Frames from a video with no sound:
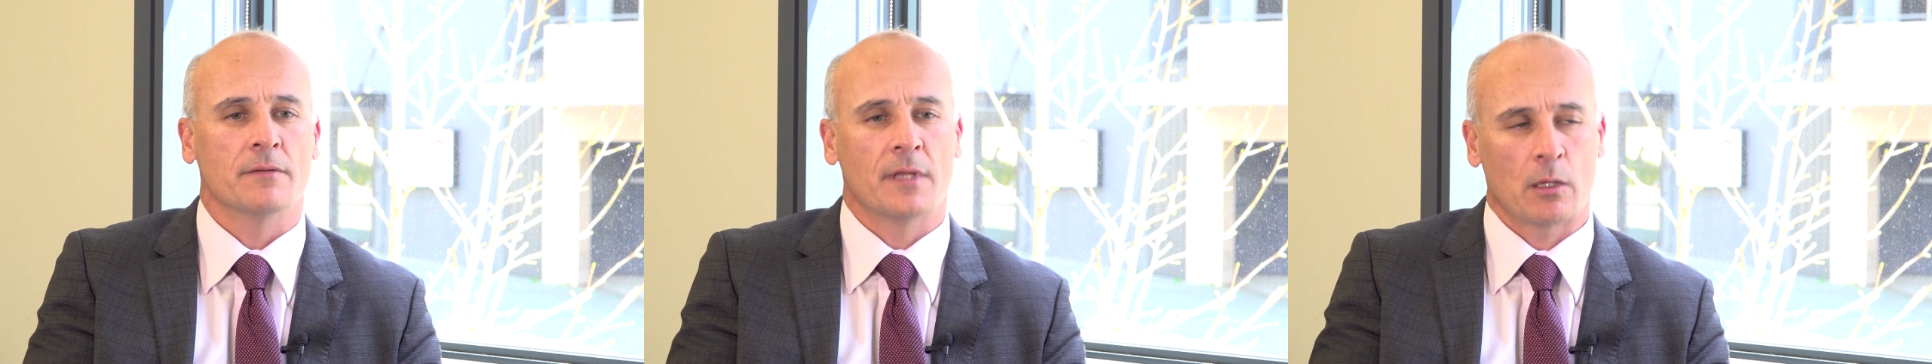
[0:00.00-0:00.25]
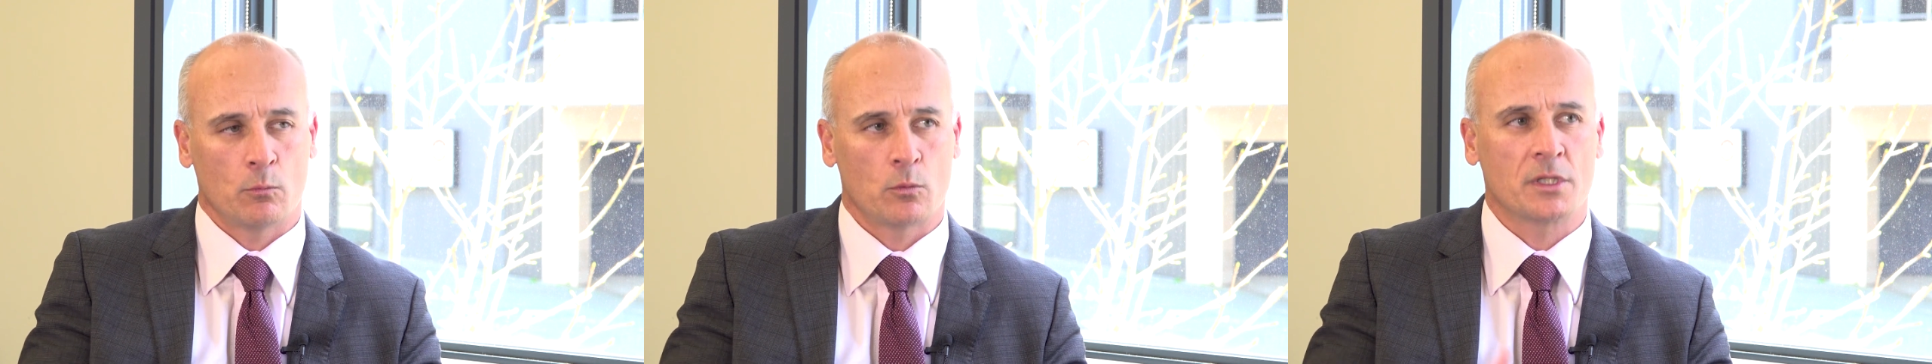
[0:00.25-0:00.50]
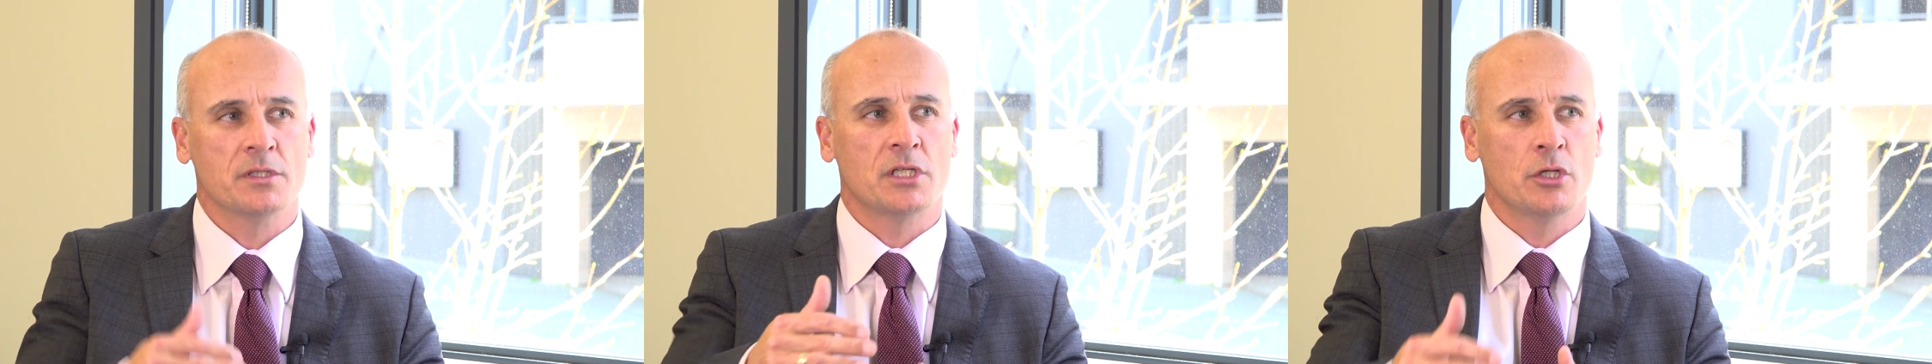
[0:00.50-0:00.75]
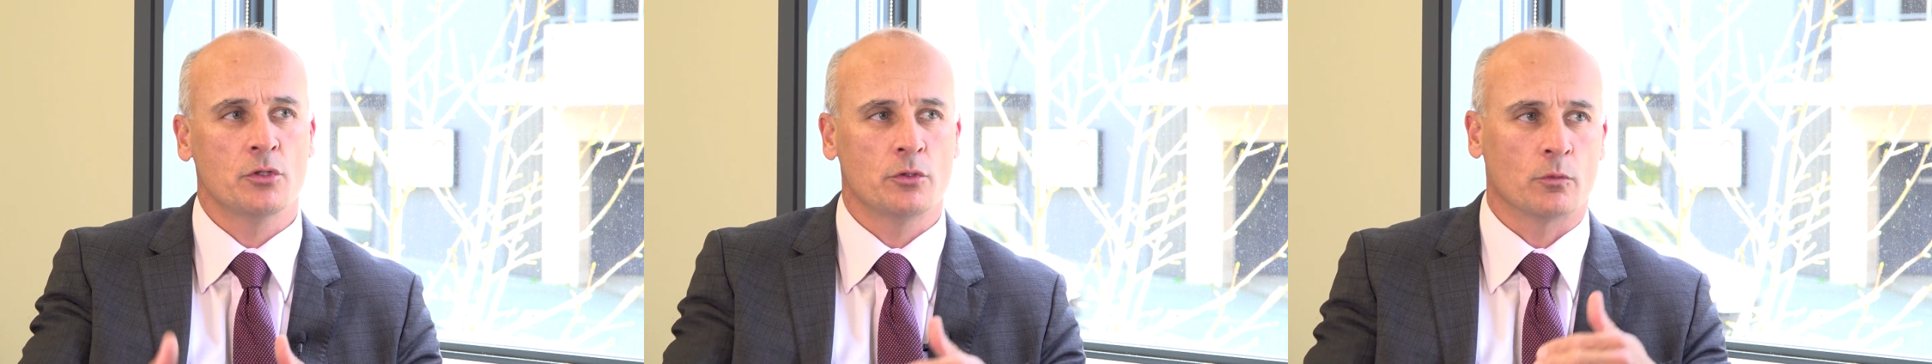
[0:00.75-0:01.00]
that will
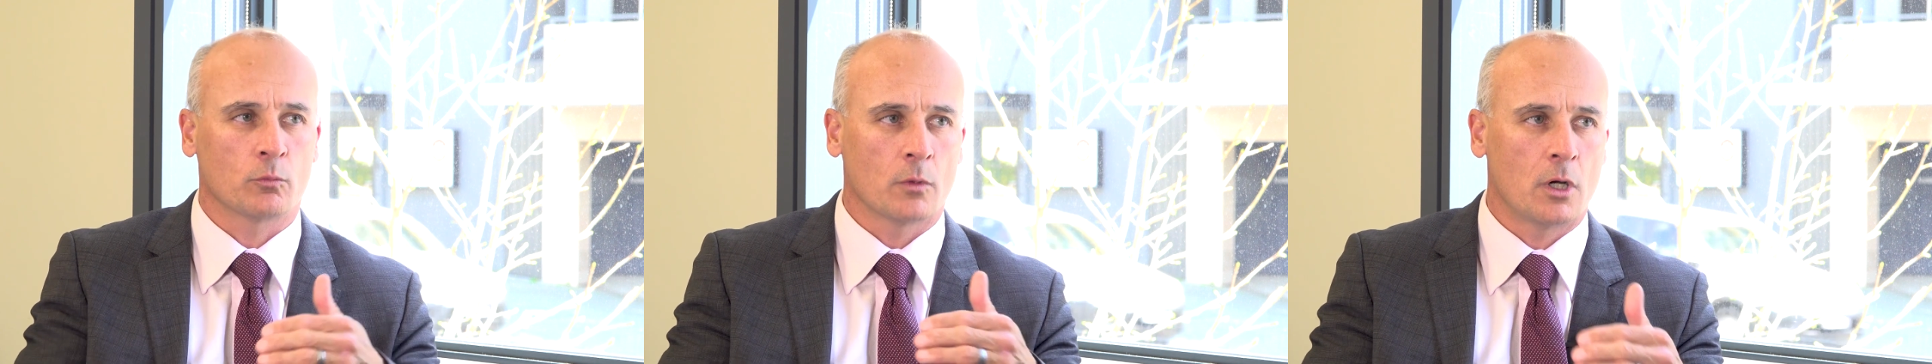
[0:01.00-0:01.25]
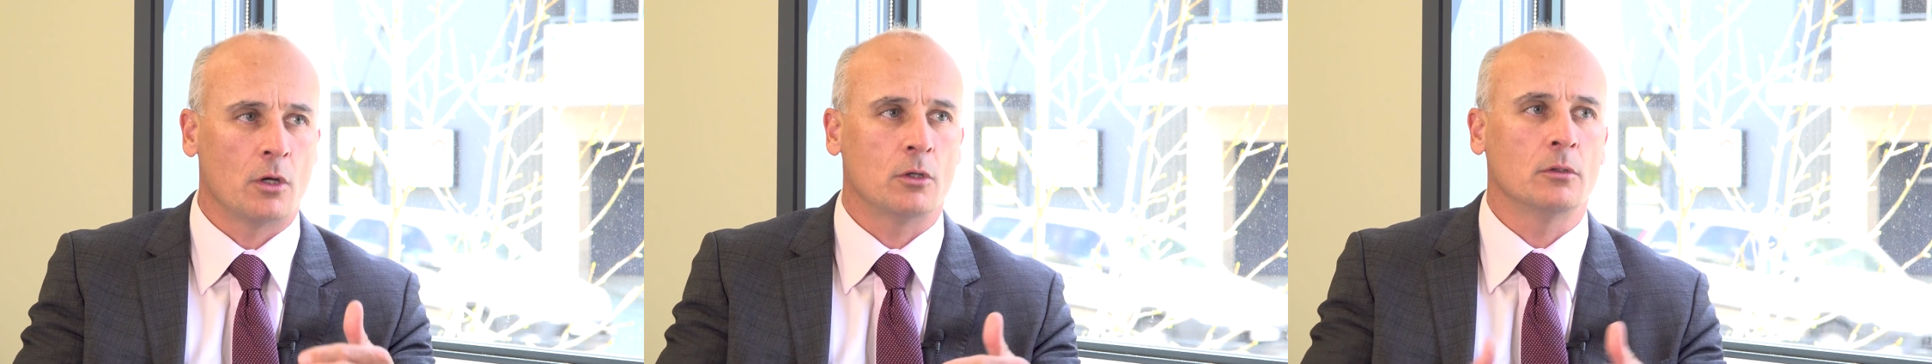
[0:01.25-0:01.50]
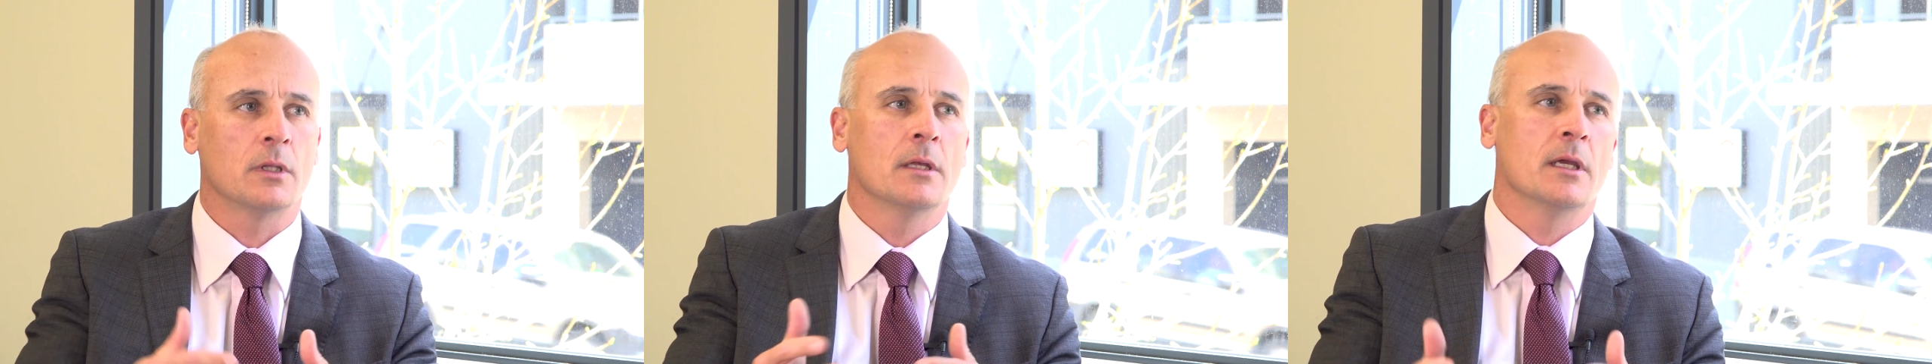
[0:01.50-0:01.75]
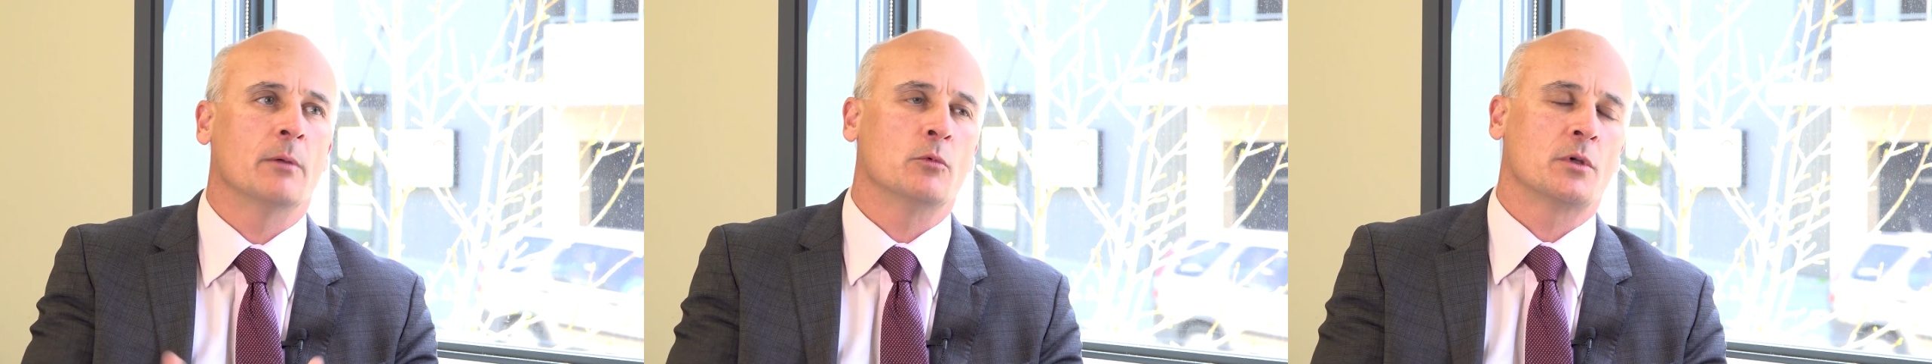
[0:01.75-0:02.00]
continue to roll
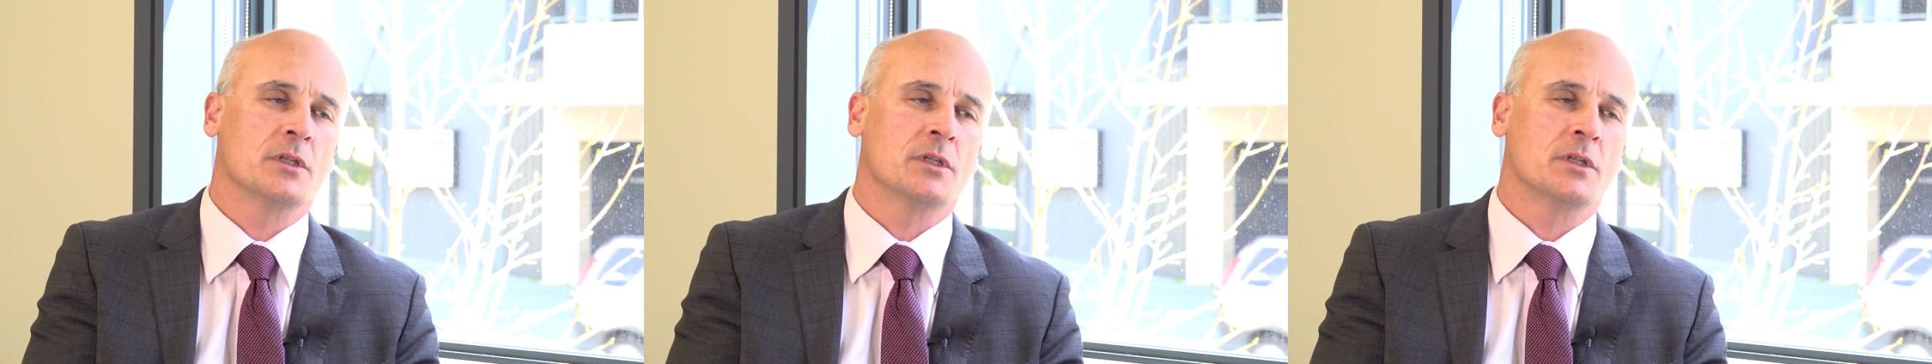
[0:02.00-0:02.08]
and we'll